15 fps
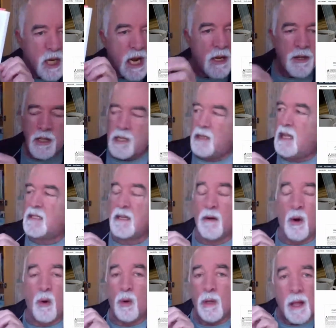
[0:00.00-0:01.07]
changes, and that's a
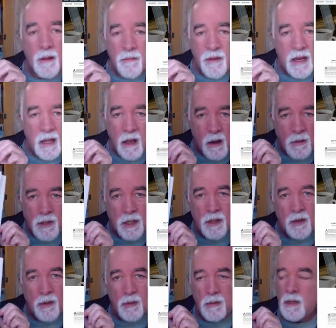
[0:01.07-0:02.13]
whole other video to
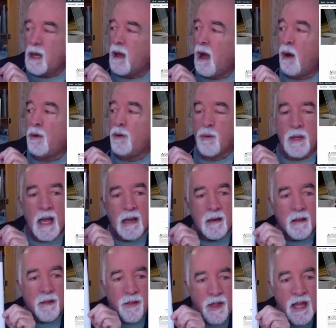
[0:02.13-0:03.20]
do how you get
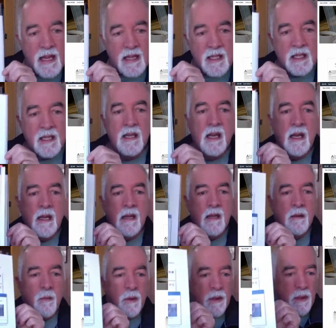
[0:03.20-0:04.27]
this
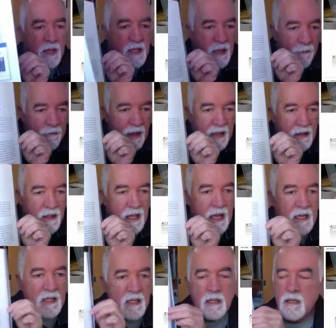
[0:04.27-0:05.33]
with stuff like
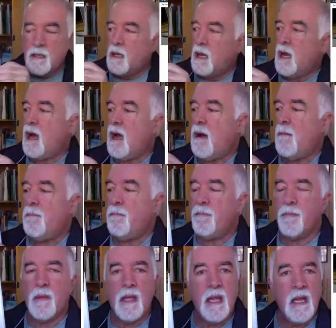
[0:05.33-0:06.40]
this
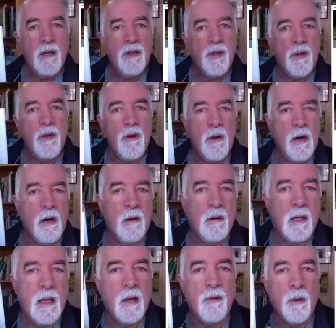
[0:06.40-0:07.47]
into your
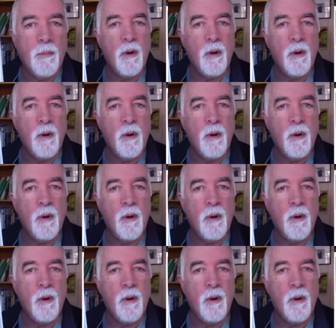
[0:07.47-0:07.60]
Kindle